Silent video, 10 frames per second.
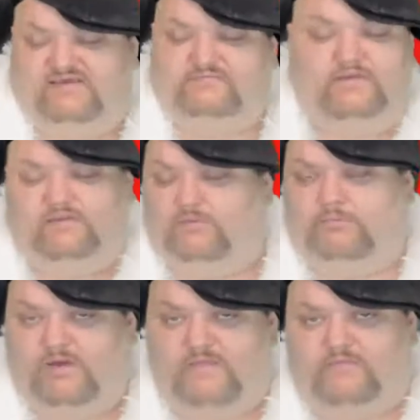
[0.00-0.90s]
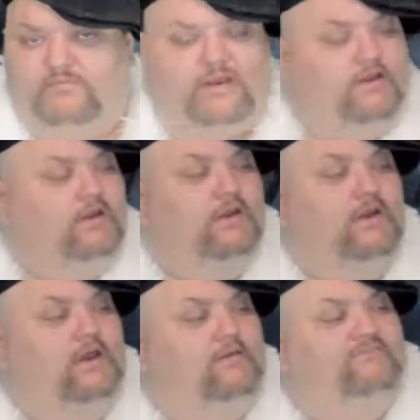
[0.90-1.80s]
my little brother, right?
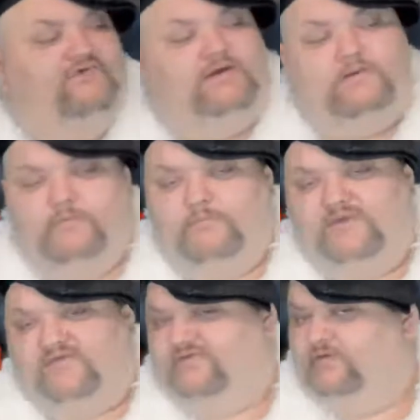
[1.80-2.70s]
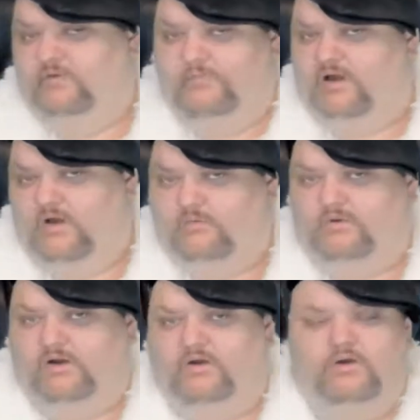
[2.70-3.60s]
And fucking with Missy, who's my
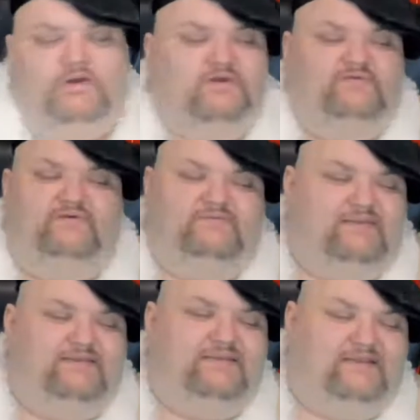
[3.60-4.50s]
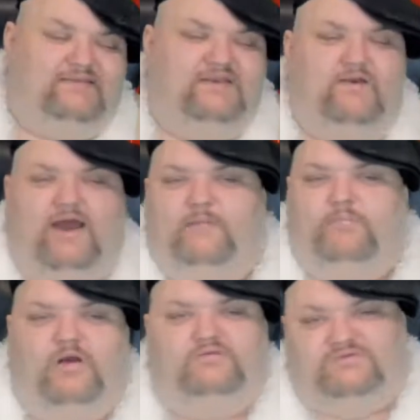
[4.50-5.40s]
homegirl. So, I
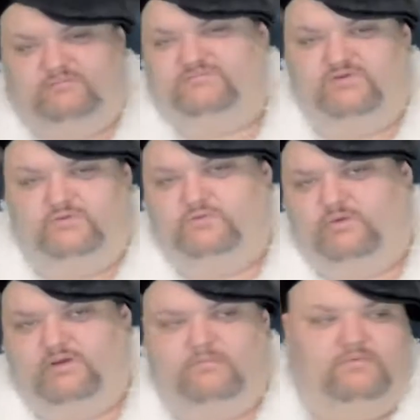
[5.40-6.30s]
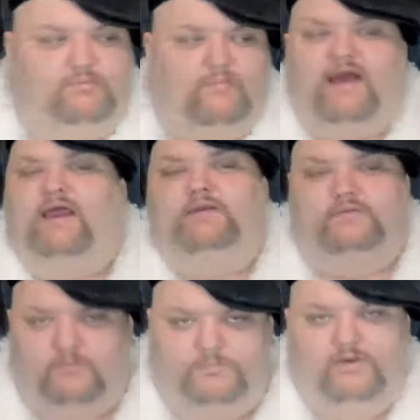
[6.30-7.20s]
brought them into my
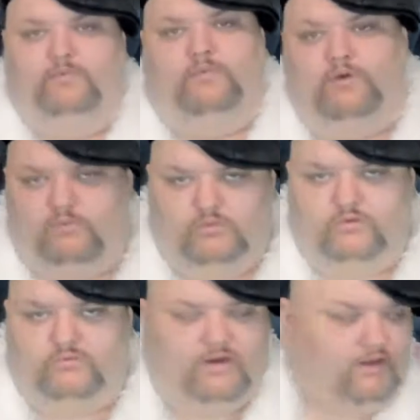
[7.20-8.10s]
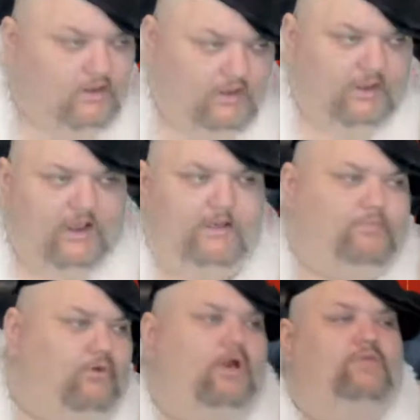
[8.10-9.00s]
little Pimpmunk world, right? I
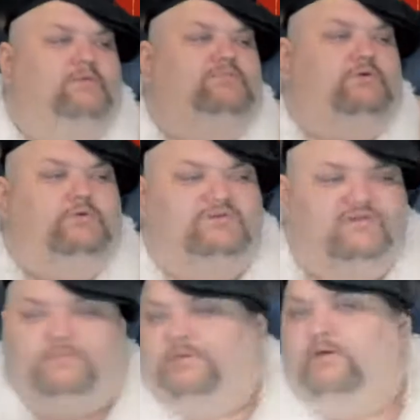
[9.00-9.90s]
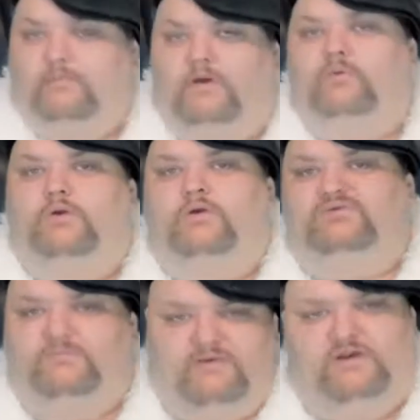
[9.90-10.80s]
brought them into the Pimpmunk world
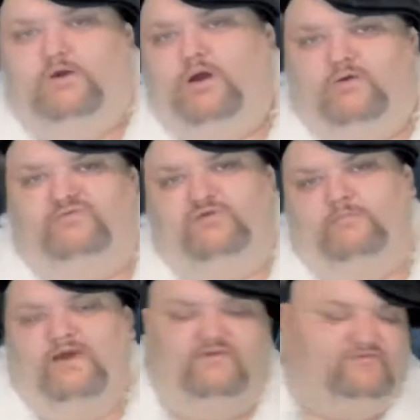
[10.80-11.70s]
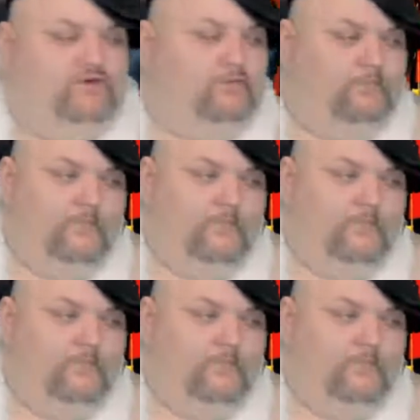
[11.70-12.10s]
to be co-host on my show.